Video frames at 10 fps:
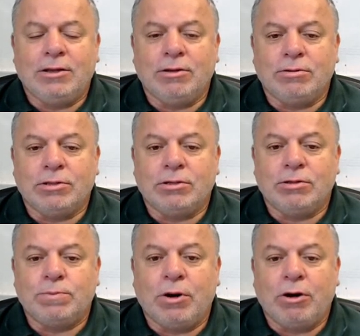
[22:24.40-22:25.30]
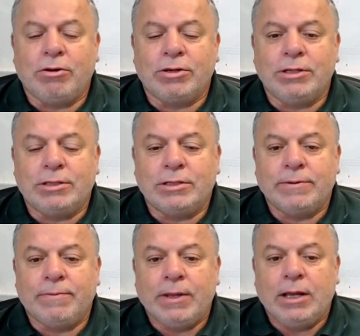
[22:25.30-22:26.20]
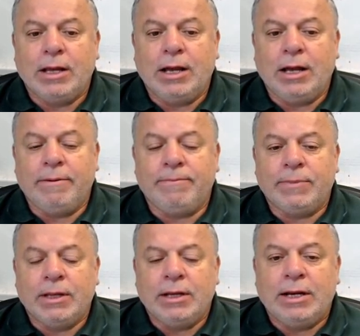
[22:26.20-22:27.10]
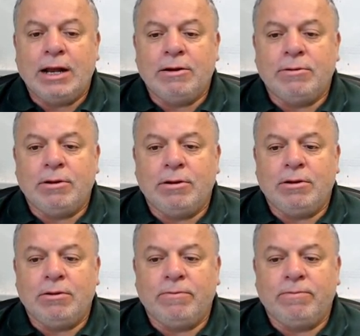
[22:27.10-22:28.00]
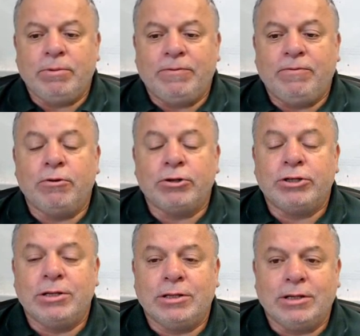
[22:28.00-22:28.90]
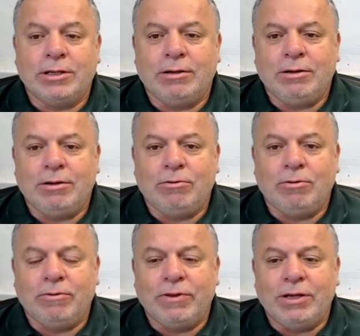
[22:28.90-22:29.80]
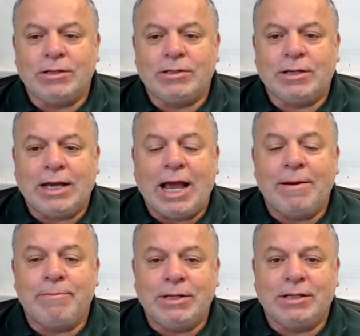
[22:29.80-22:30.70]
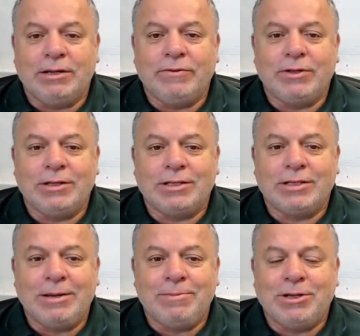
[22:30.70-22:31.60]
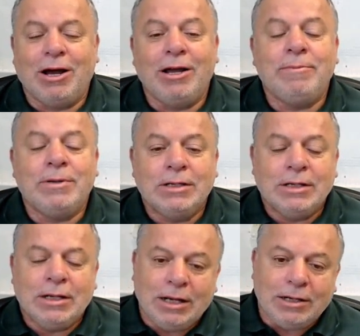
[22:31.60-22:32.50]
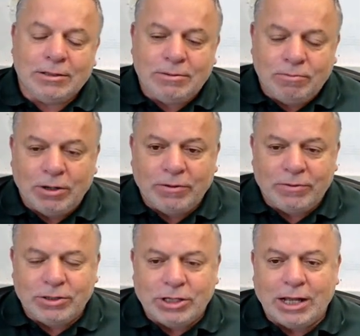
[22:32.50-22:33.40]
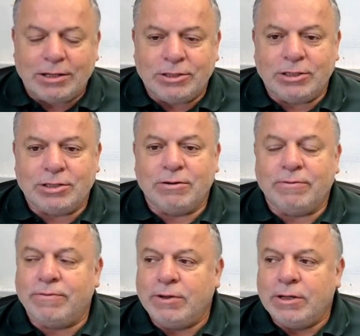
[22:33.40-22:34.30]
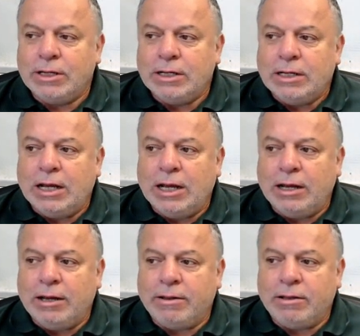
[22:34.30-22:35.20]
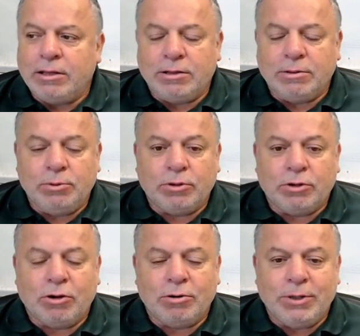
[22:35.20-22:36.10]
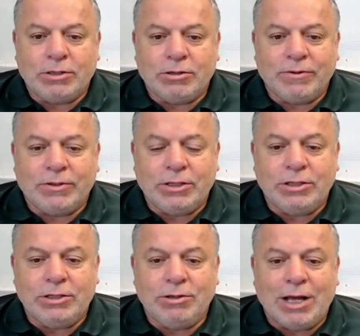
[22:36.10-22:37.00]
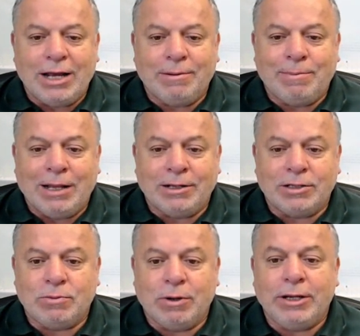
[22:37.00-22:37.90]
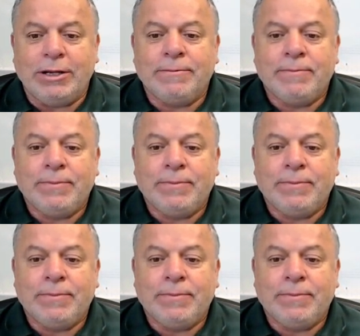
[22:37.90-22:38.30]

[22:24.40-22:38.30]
those priorities. Now, we're fortunate that all of these can be delivered at the same time. And one of the challenges of the blue economy is obviously to do that in a balanced way.